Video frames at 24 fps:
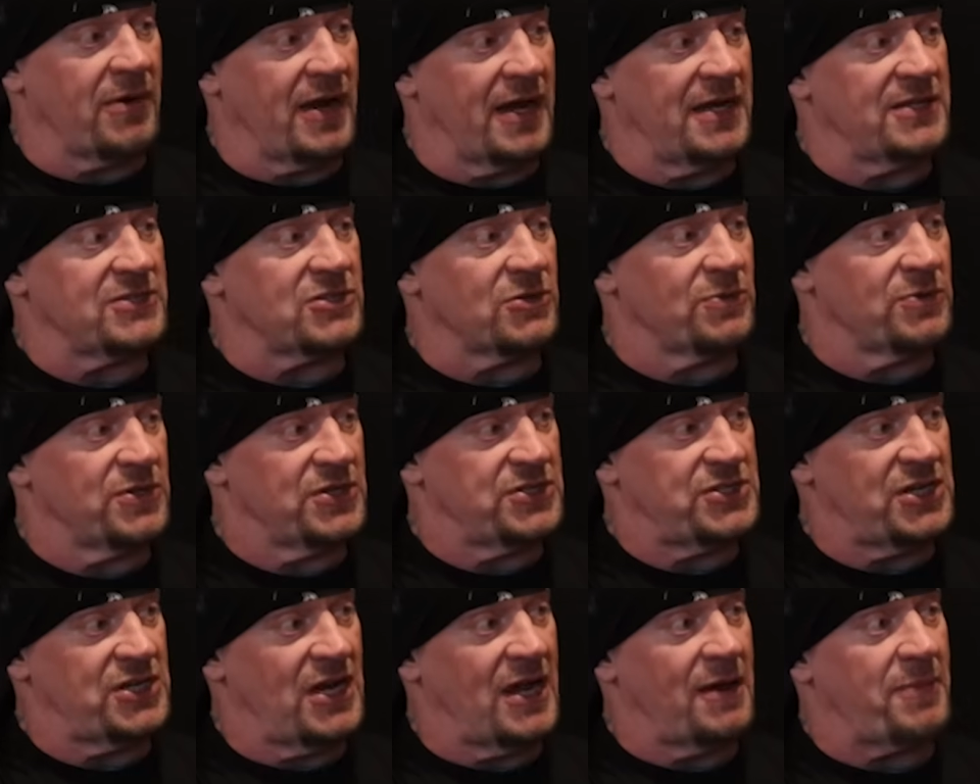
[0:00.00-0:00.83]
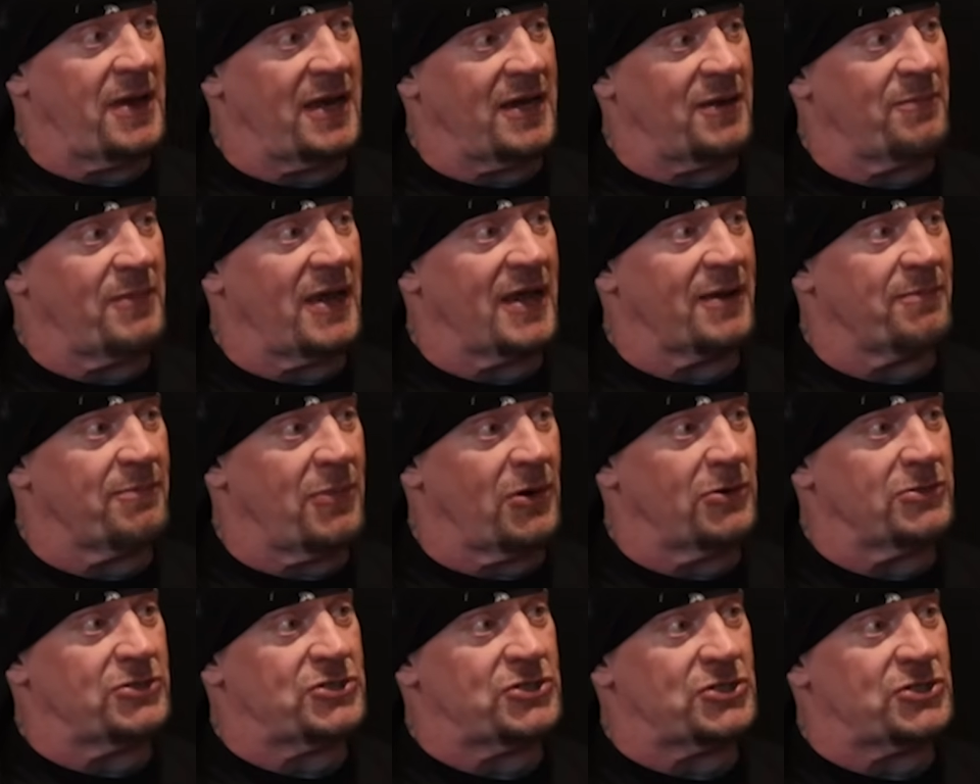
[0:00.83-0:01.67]
right? So the champ had to make
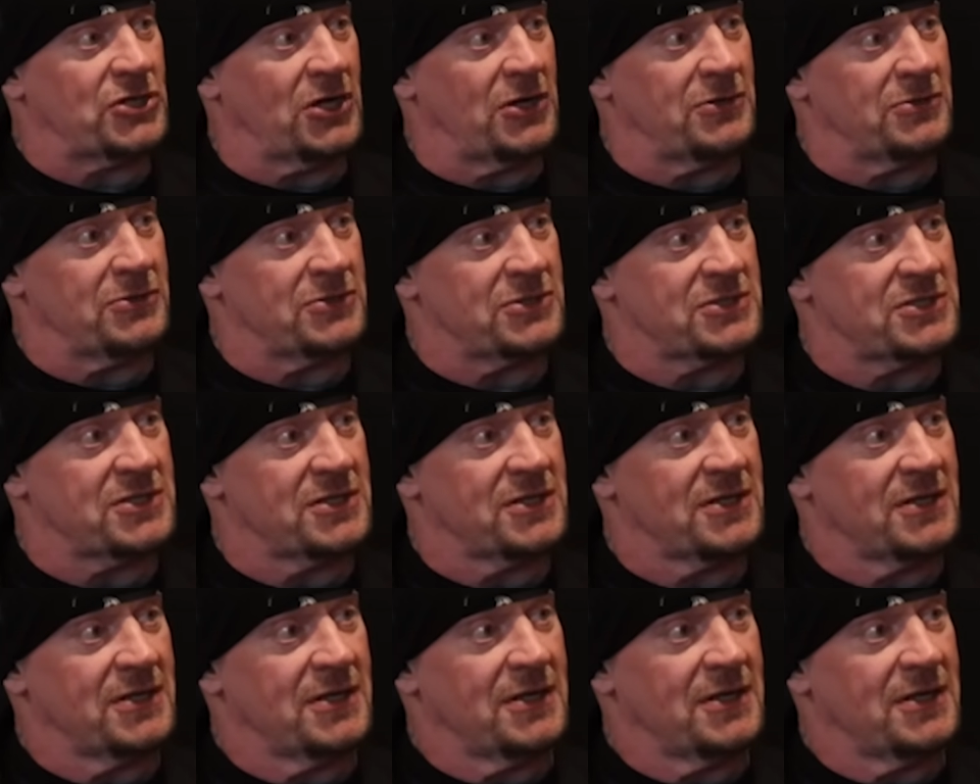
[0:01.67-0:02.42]
both shows.